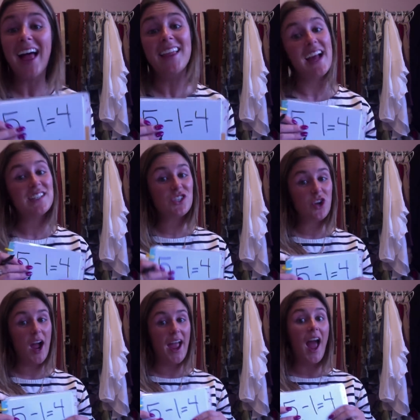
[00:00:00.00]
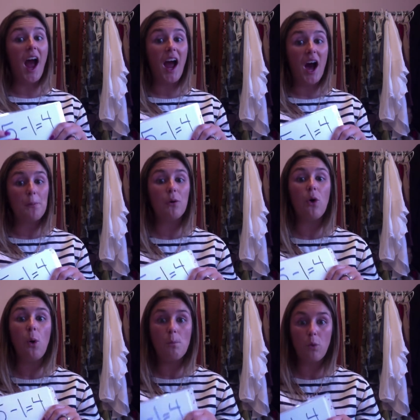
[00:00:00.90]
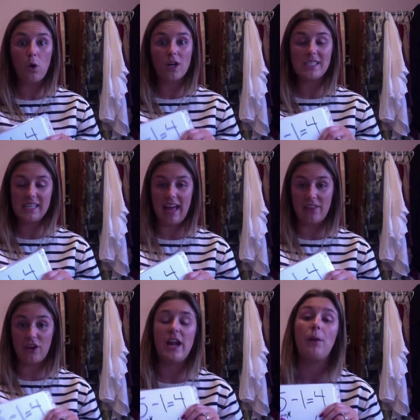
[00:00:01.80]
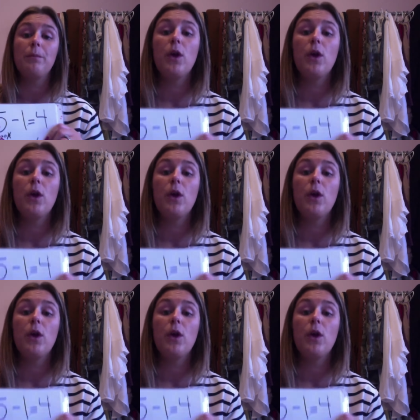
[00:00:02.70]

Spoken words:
Let's try a couple more together. Now,